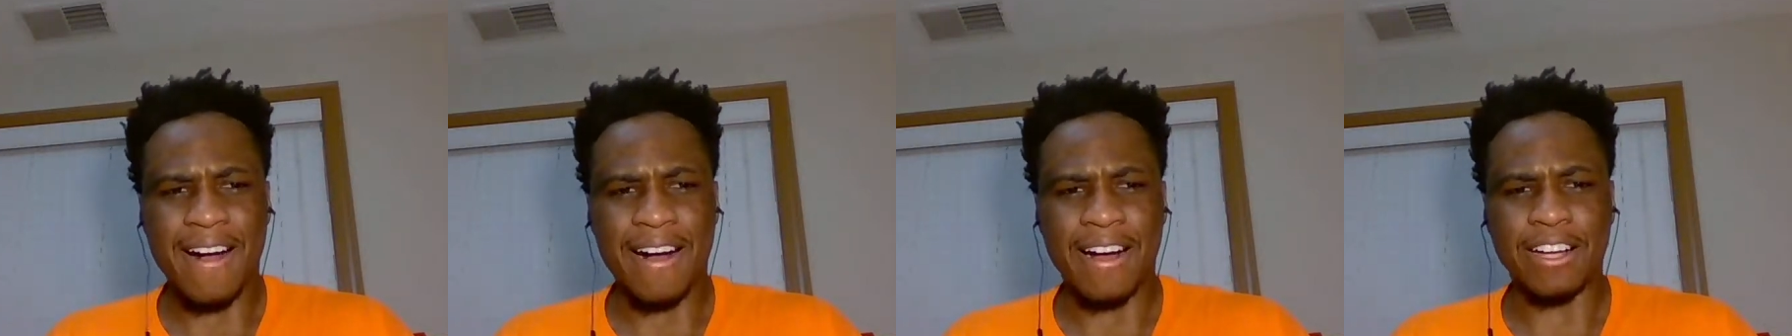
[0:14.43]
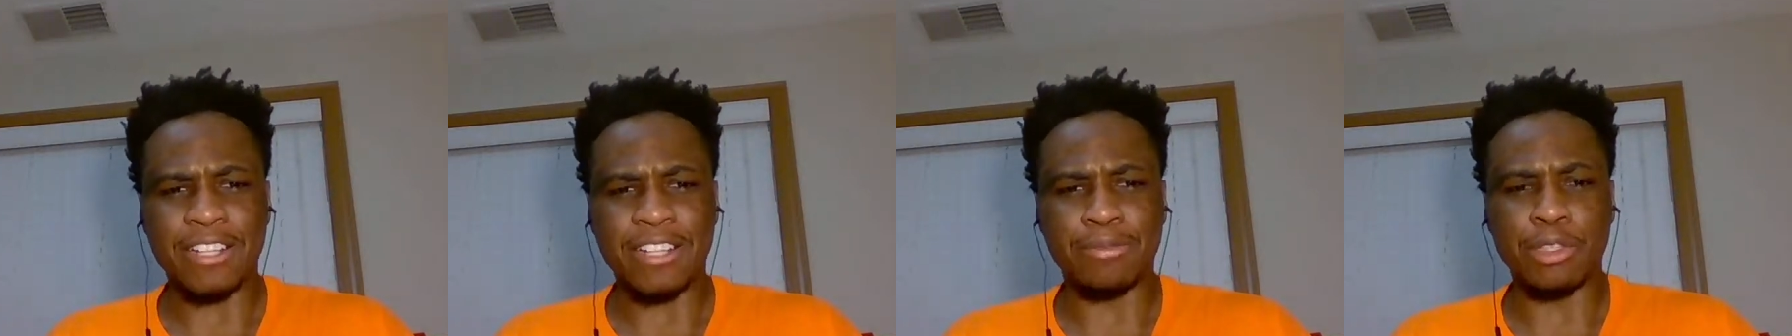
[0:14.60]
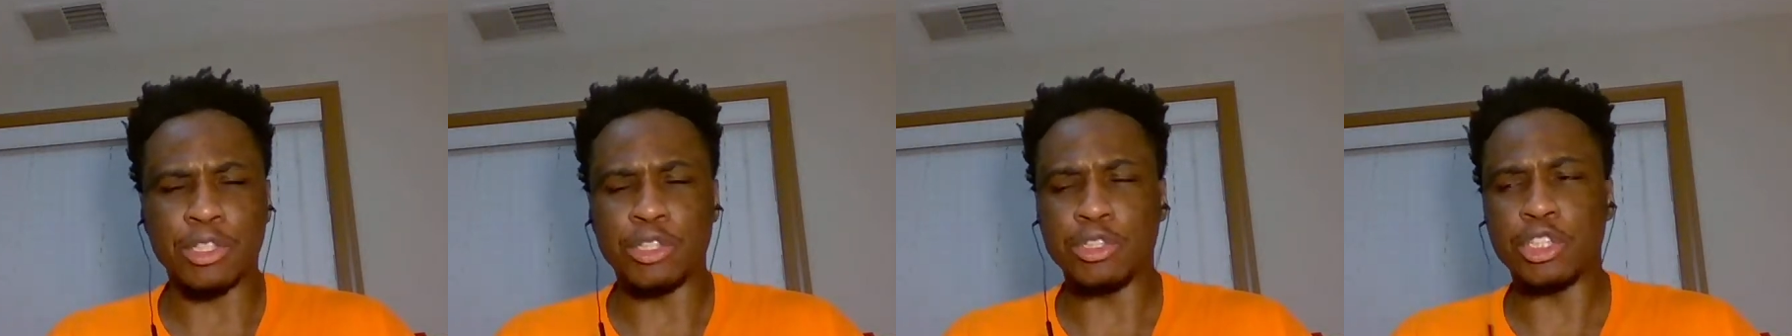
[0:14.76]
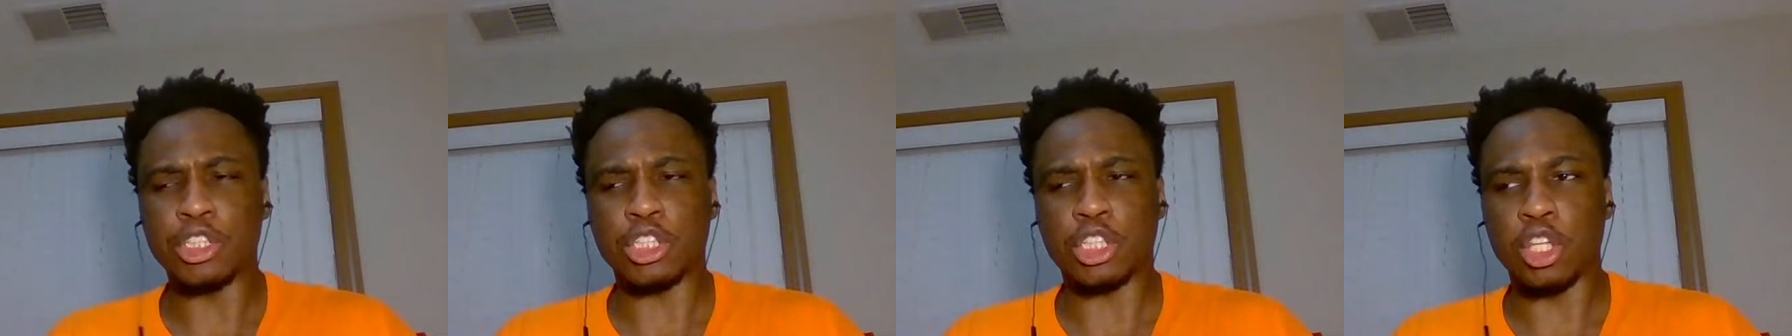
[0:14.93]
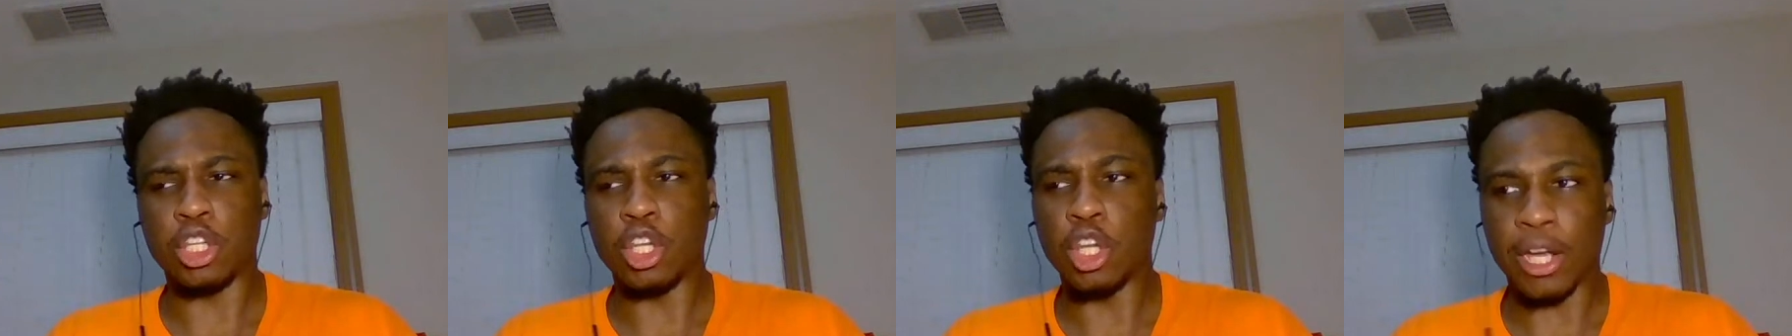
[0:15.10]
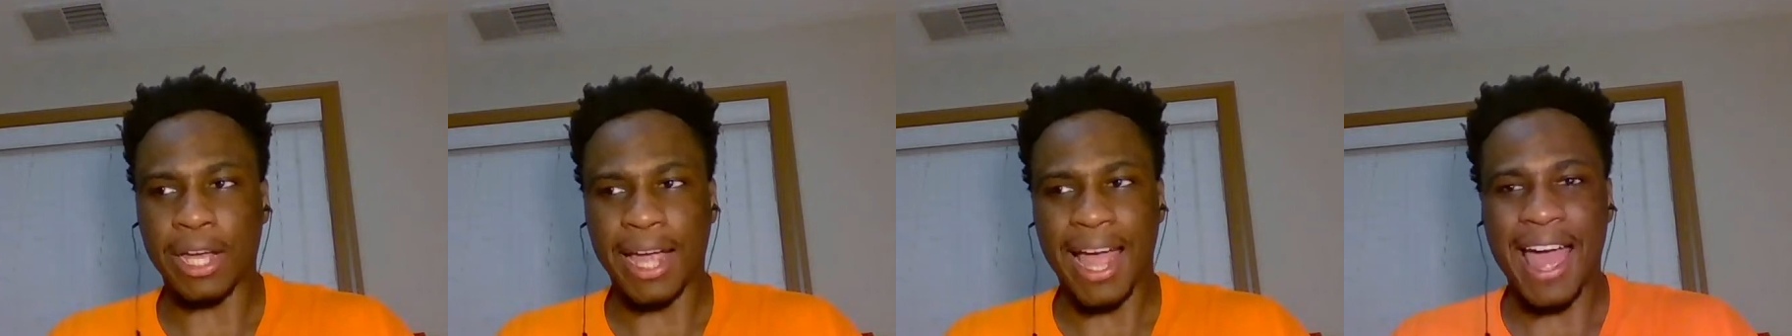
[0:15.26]
When you
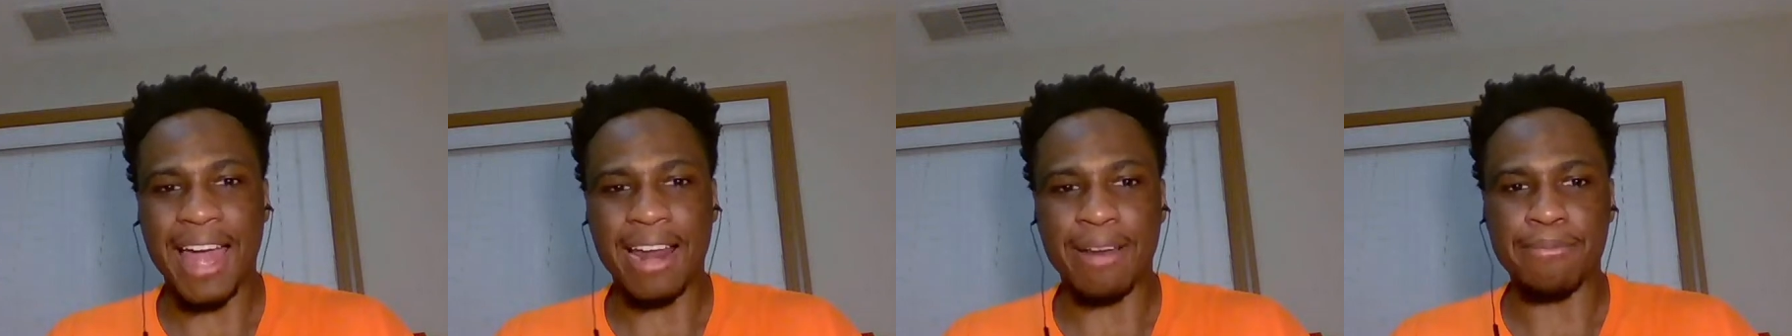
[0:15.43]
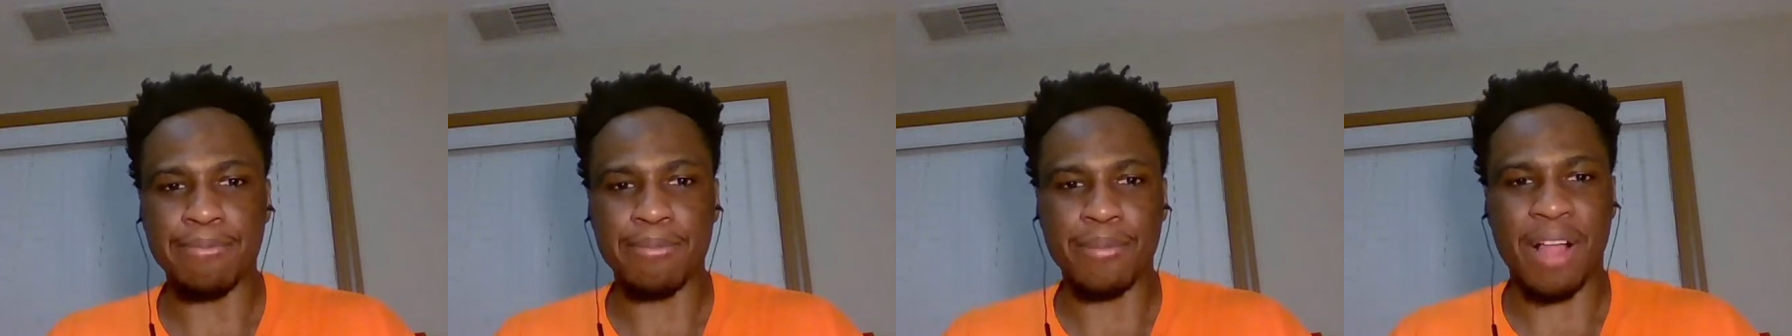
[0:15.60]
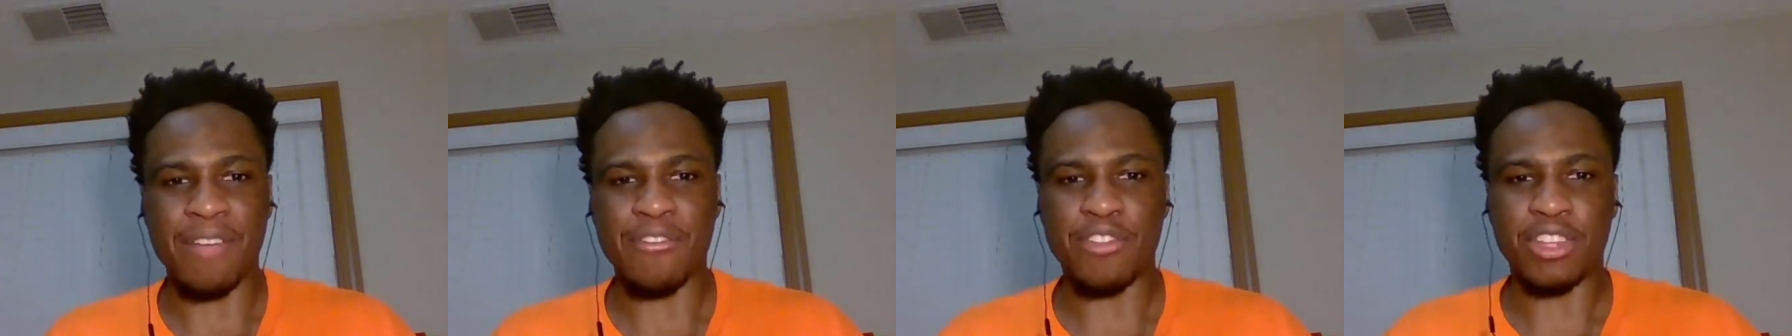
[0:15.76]
just look at him,